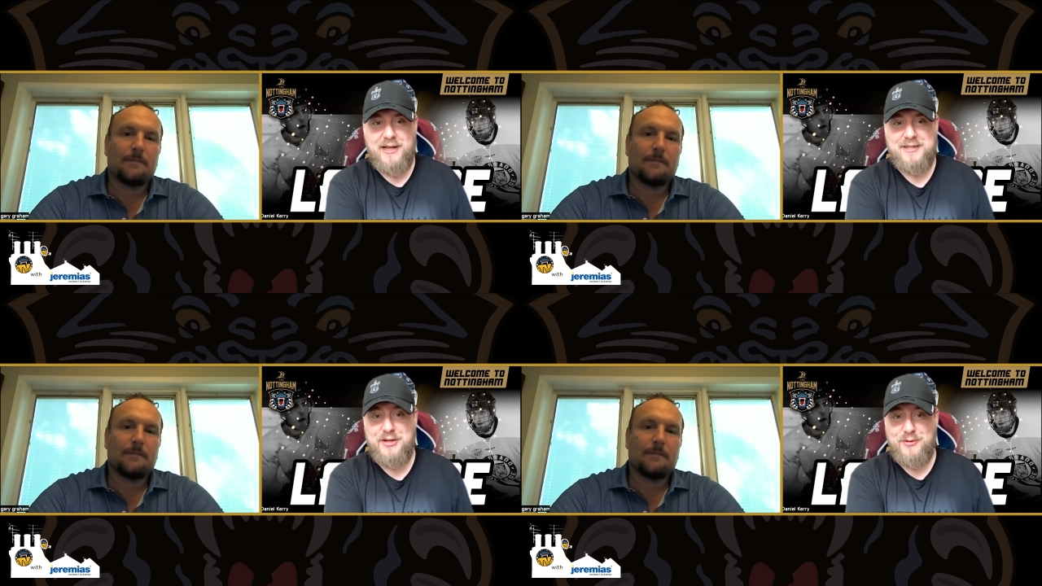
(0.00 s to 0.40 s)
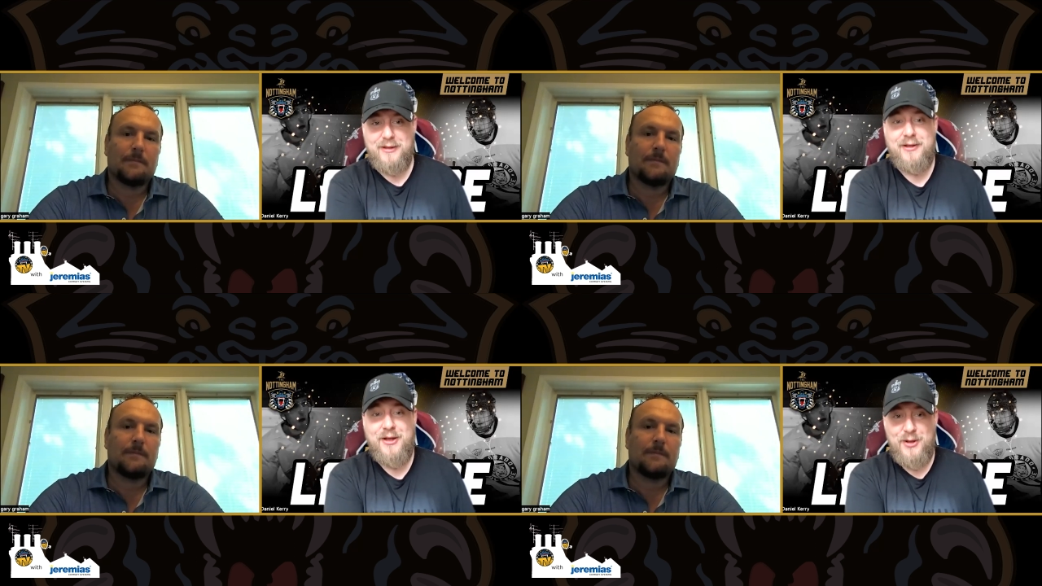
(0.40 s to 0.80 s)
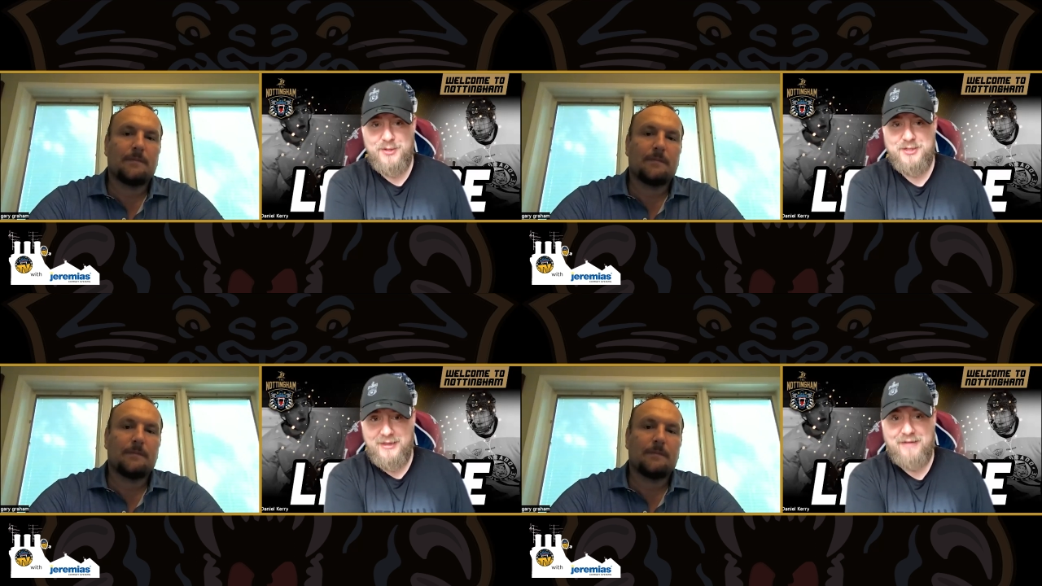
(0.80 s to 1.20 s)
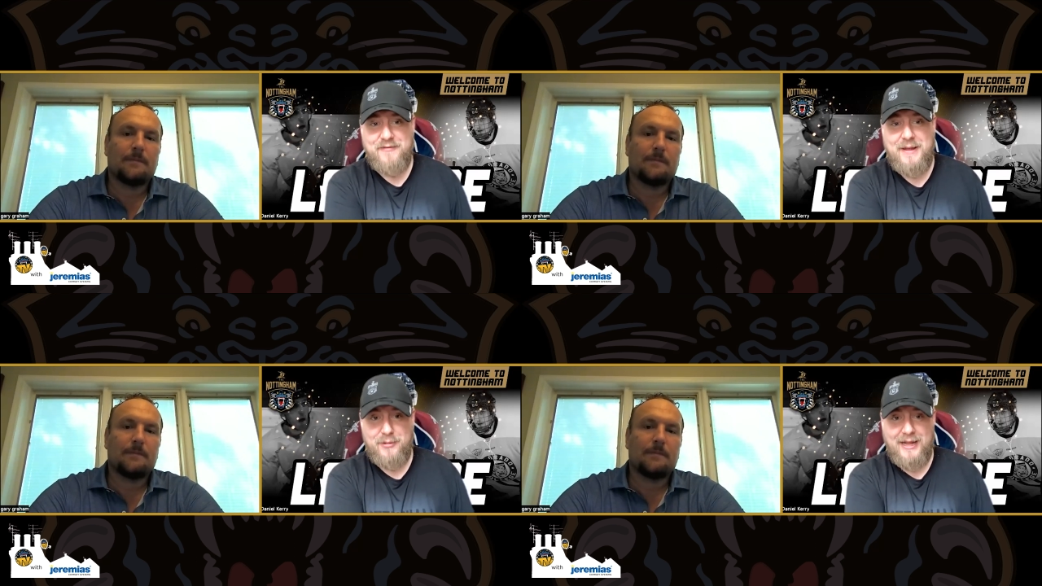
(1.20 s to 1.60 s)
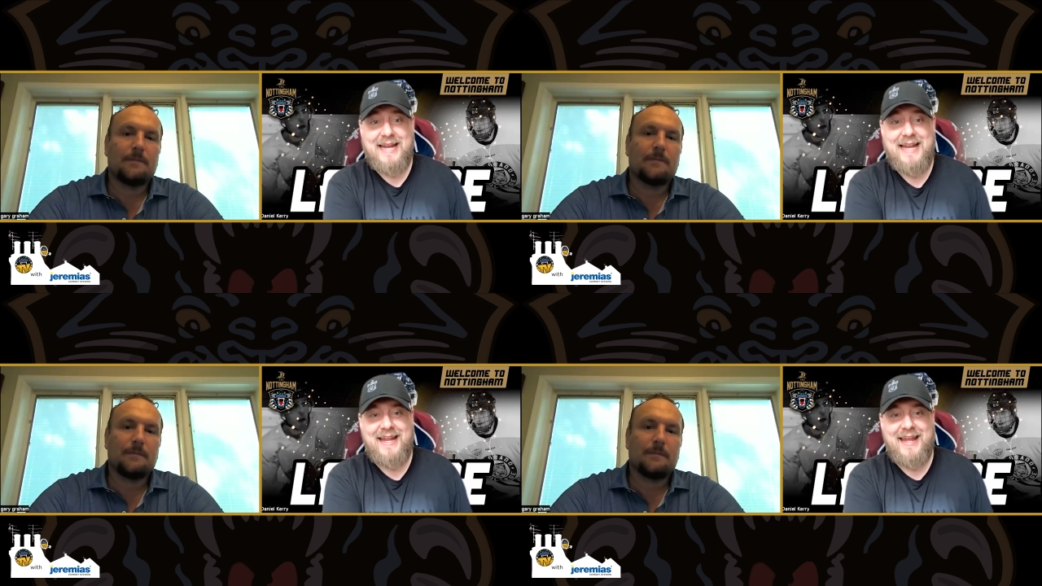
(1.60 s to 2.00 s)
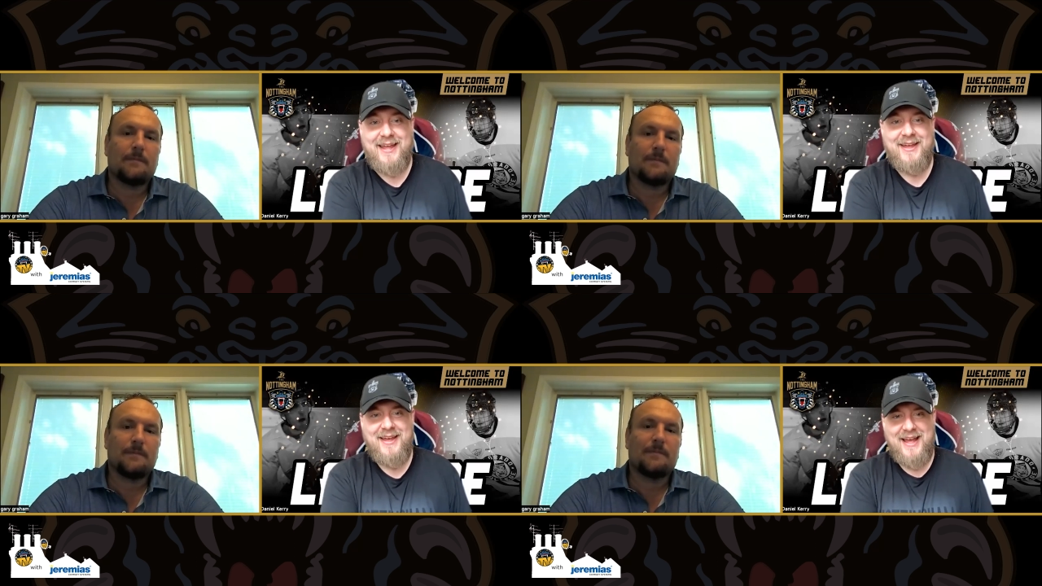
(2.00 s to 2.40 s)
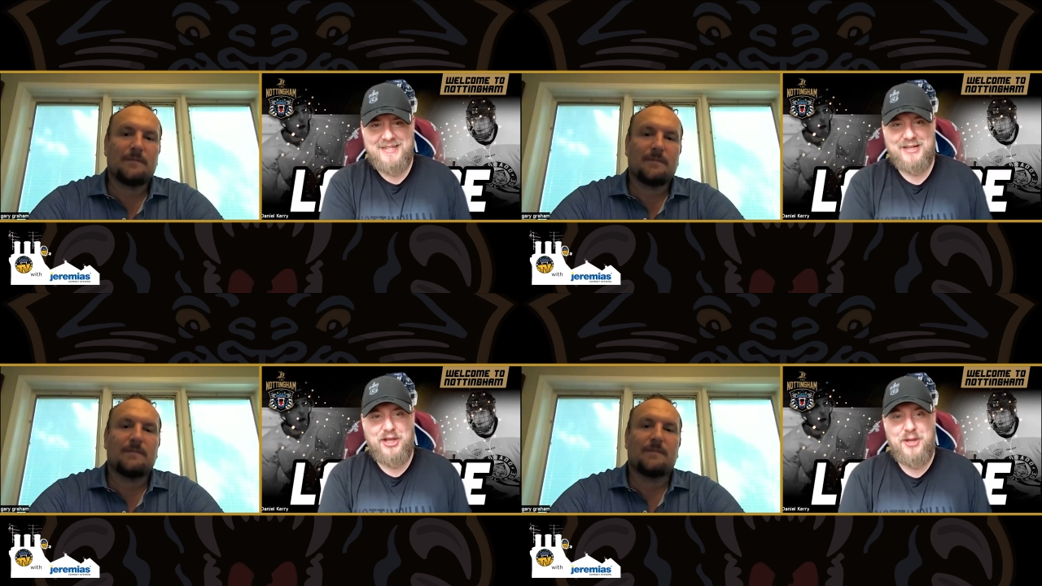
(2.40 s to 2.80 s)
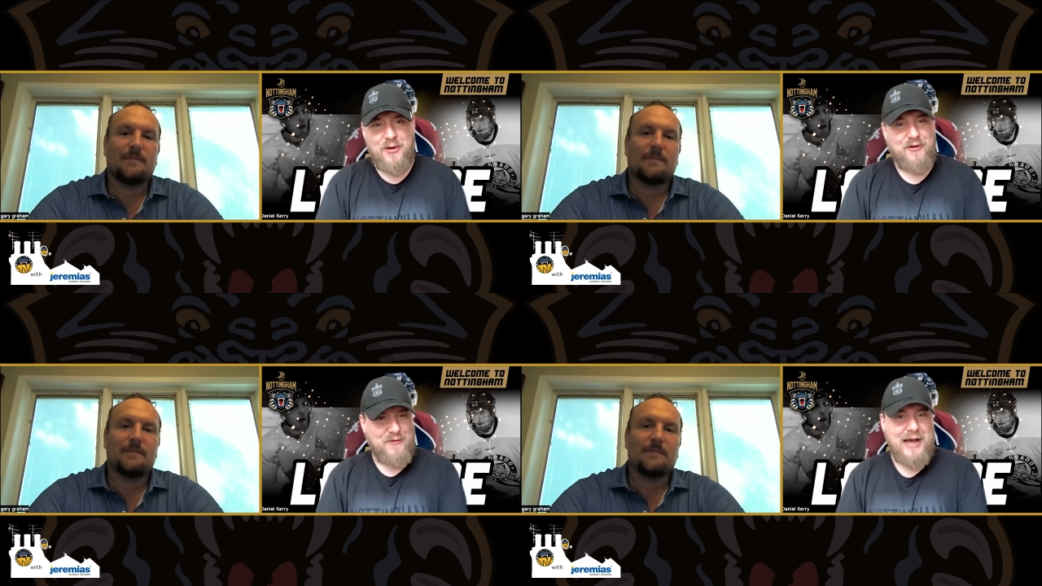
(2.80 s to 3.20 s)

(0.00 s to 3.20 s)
Speaker 1: like say who who has lived it, played in it, has that got you more